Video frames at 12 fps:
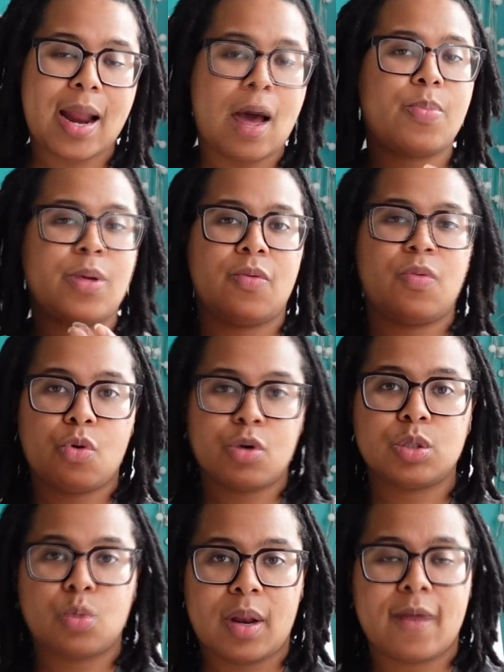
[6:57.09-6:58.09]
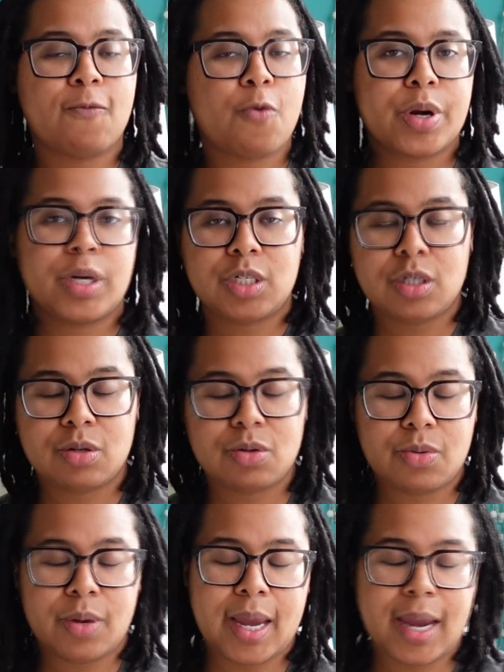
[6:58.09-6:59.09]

I'll be, Lord's willing, 42